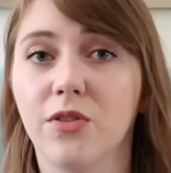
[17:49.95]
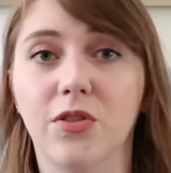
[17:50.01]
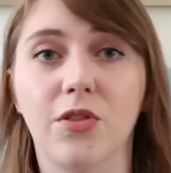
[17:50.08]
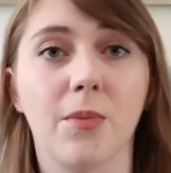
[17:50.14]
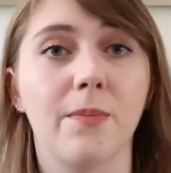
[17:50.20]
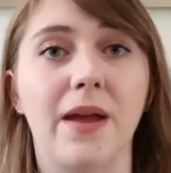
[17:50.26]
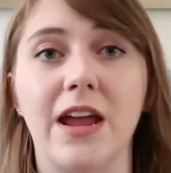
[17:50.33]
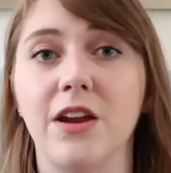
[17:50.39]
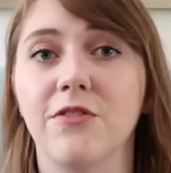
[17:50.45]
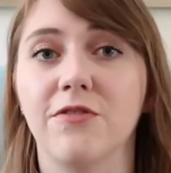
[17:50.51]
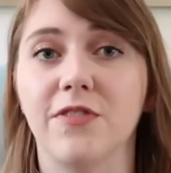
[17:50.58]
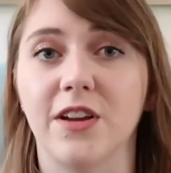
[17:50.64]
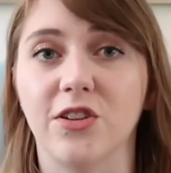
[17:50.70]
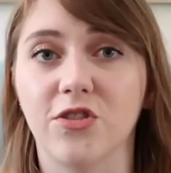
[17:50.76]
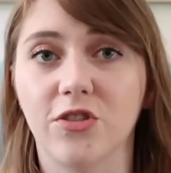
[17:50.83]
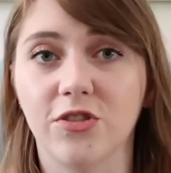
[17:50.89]
the main
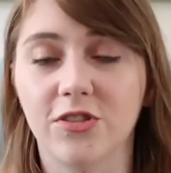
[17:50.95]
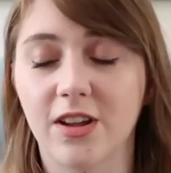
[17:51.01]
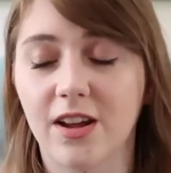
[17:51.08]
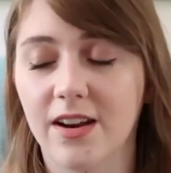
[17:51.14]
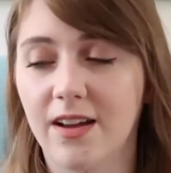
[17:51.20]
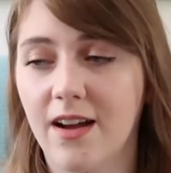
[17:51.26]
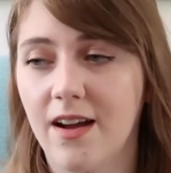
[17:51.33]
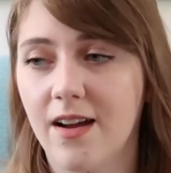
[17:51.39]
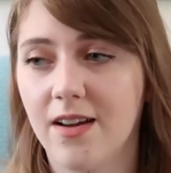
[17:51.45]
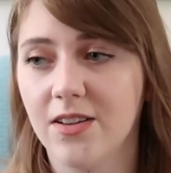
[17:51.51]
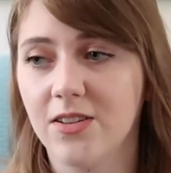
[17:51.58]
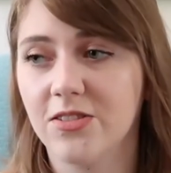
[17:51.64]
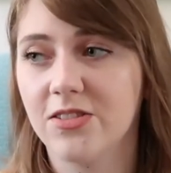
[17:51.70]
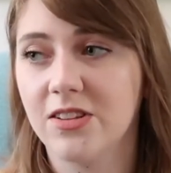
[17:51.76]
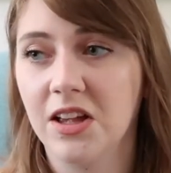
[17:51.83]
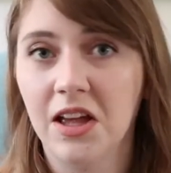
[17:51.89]
features that it
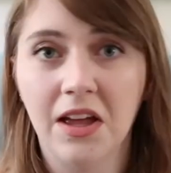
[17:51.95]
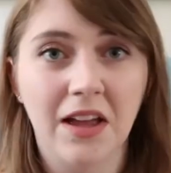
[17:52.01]
has,